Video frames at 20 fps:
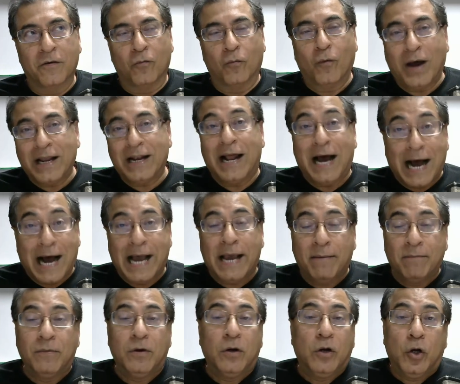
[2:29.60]
While I
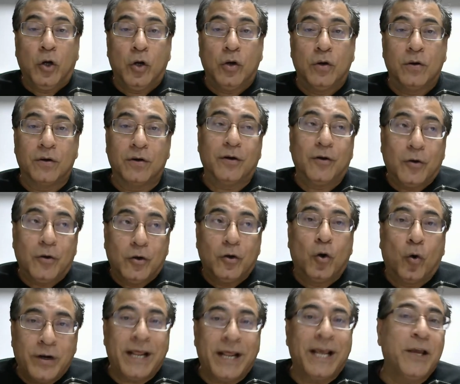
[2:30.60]
am
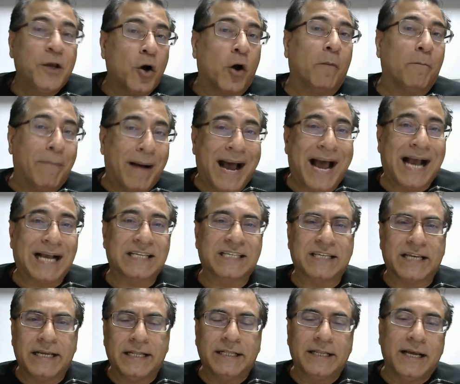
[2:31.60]
loading your
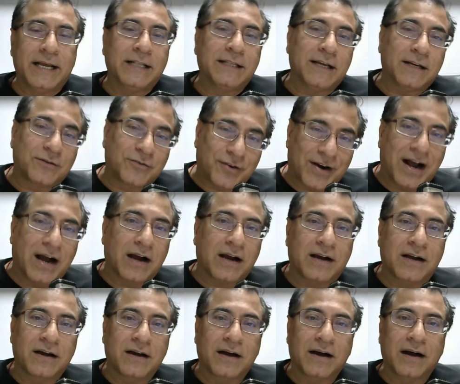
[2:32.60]
bags in the
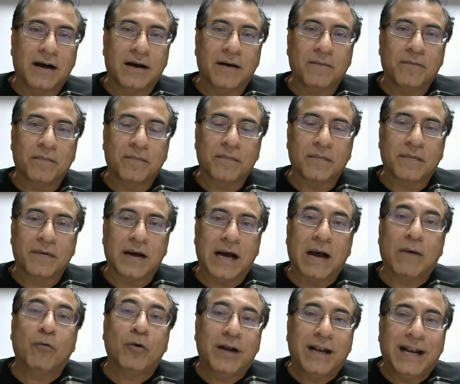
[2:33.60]
trunk,
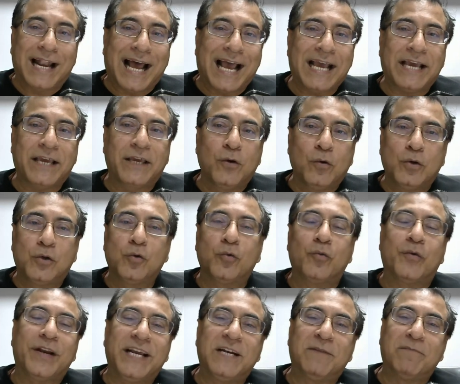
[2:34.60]
I would like you to
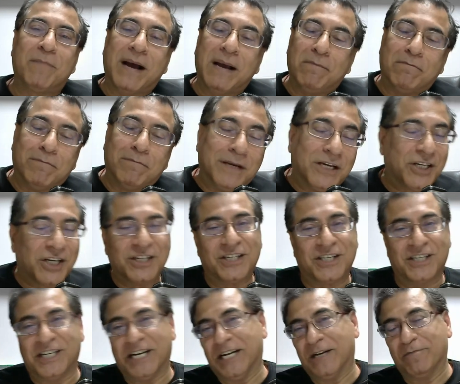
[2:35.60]
read my mission
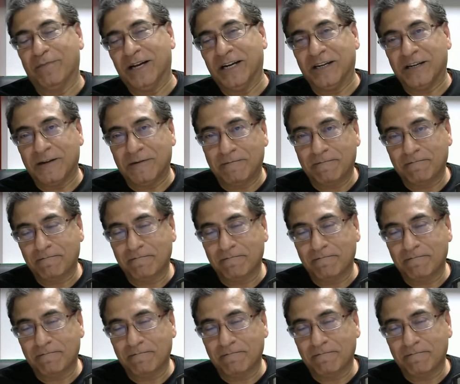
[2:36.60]
statement."